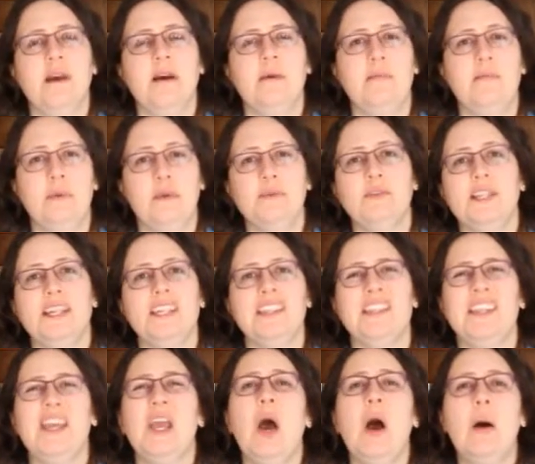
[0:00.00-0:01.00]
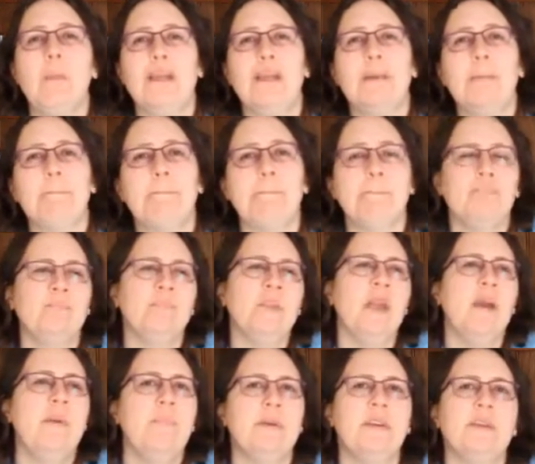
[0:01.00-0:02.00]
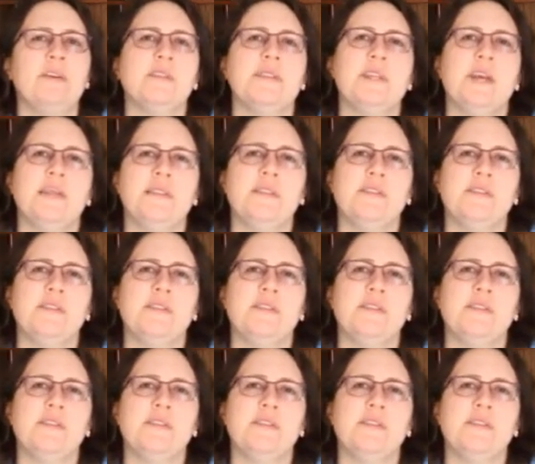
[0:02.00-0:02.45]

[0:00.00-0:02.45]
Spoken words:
mostly into the army, because there's